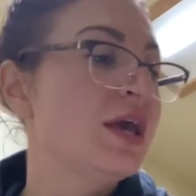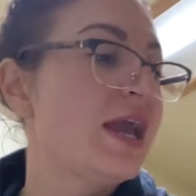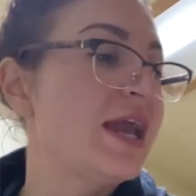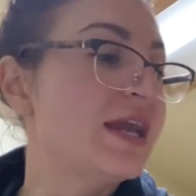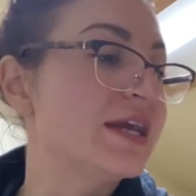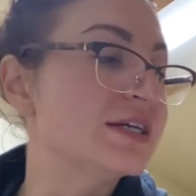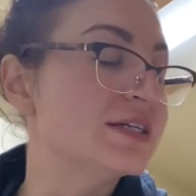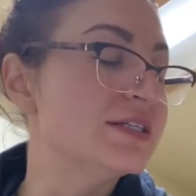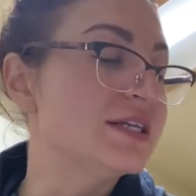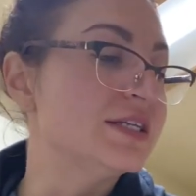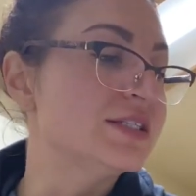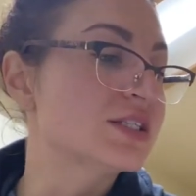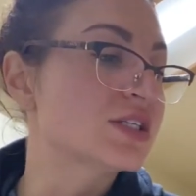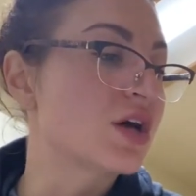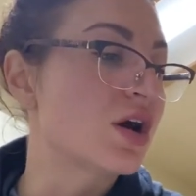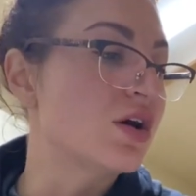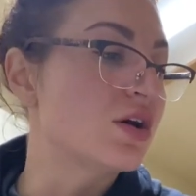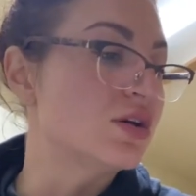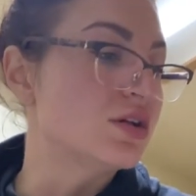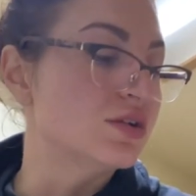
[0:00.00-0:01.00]
And it's
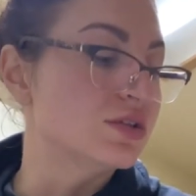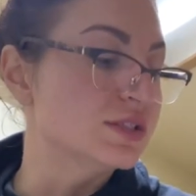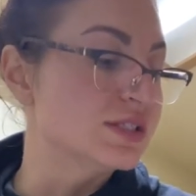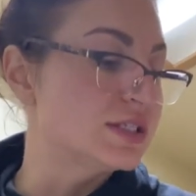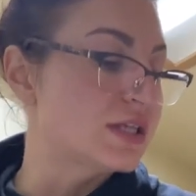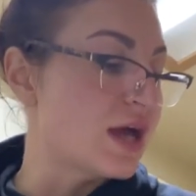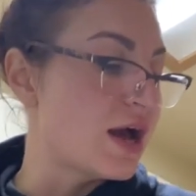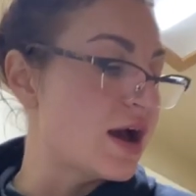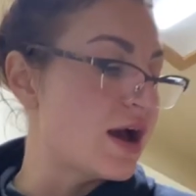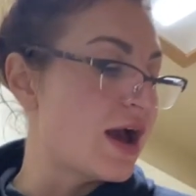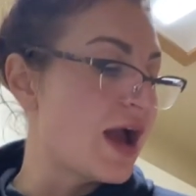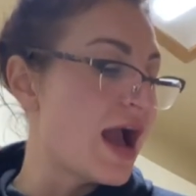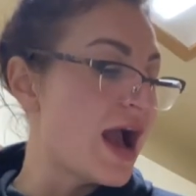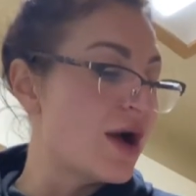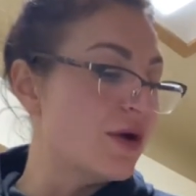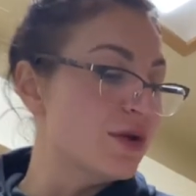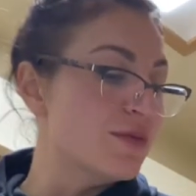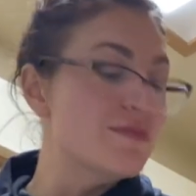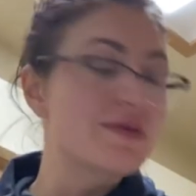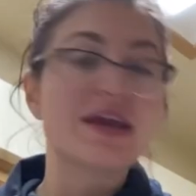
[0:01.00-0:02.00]
called
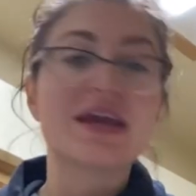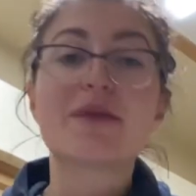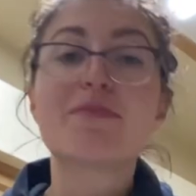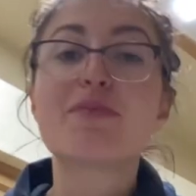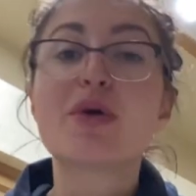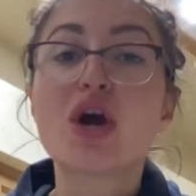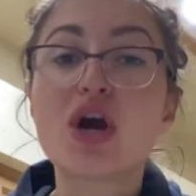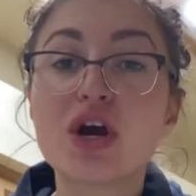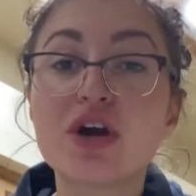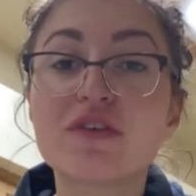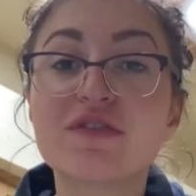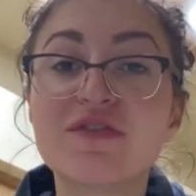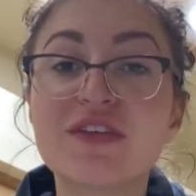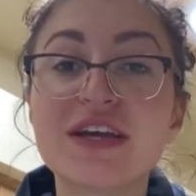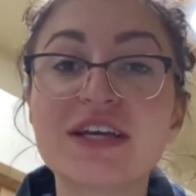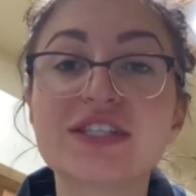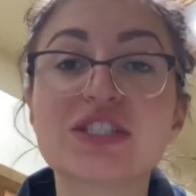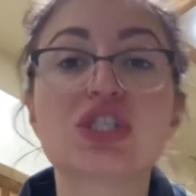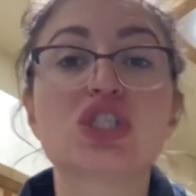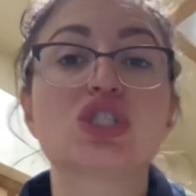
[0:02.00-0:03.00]
How to Make
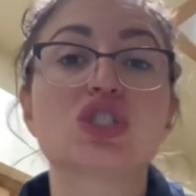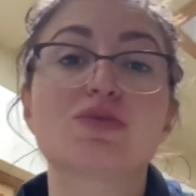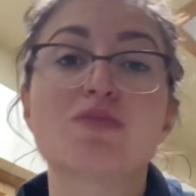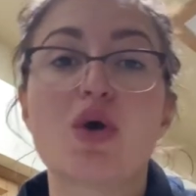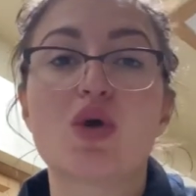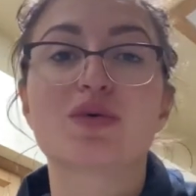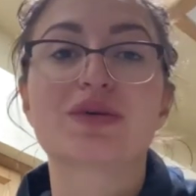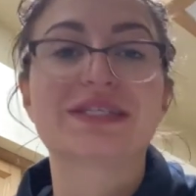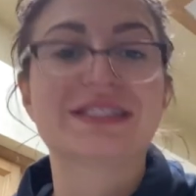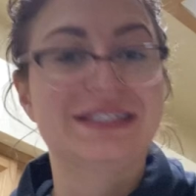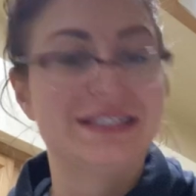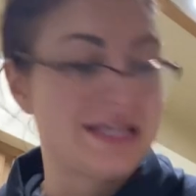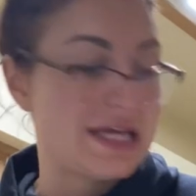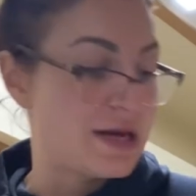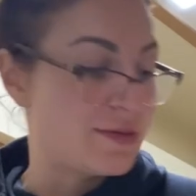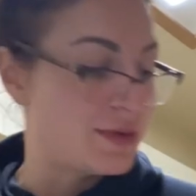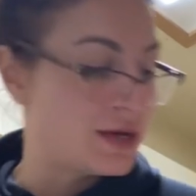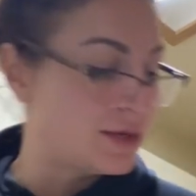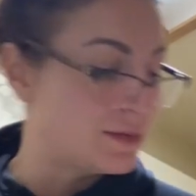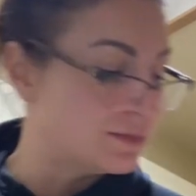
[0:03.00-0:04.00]
Perfect Smoked
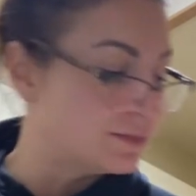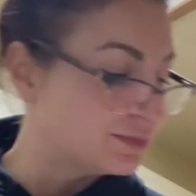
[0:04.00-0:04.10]
Salmon.